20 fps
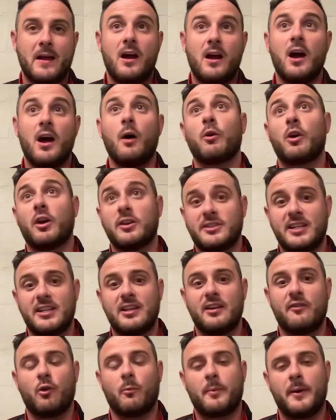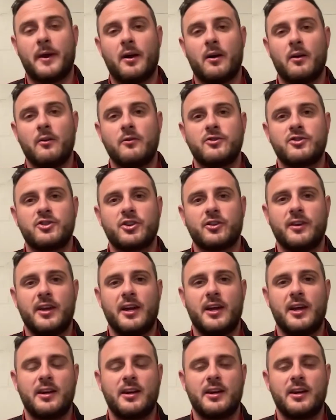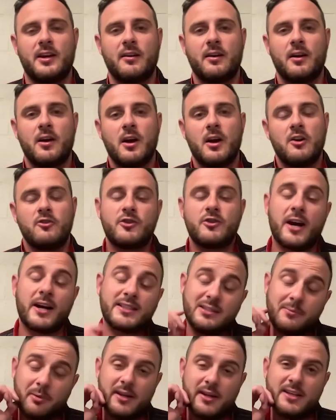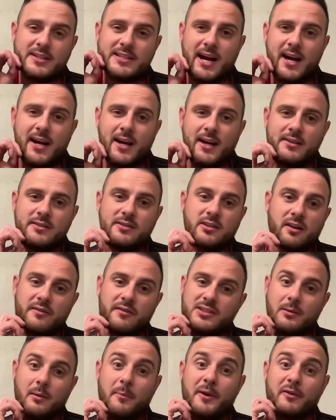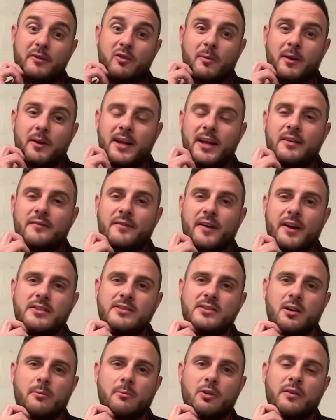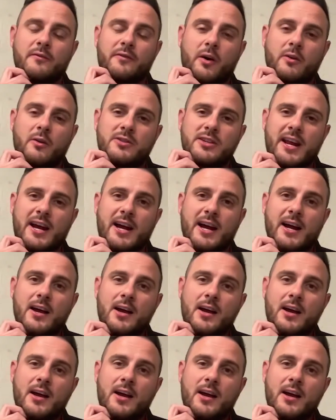We're going to see the rugby on Sunday. The Dragons are playing the Titans, and obviously I'm a big rugby league fan, so I'm looking forward to